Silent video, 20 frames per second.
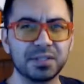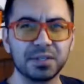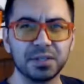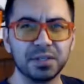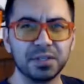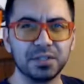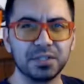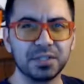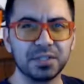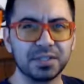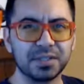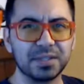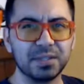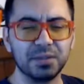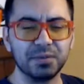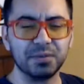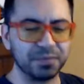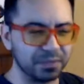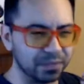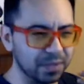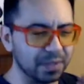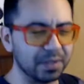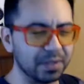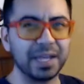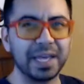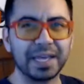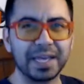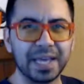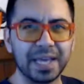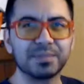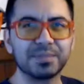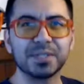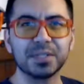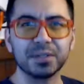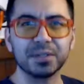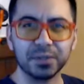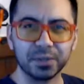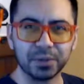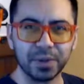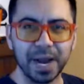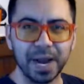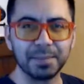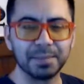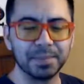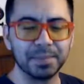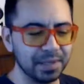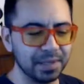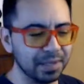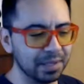or you feel like absolute crap.